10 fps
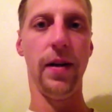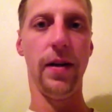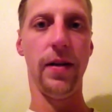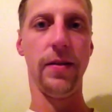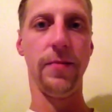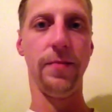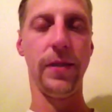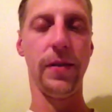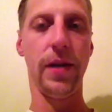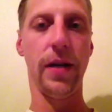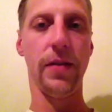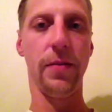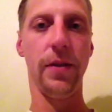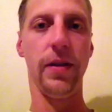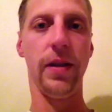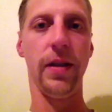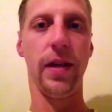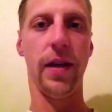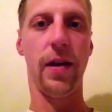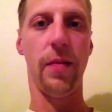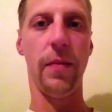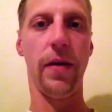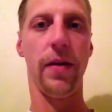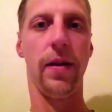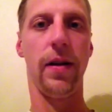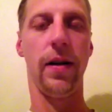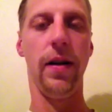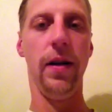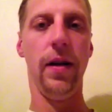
So that's one thing that helped me out a lot.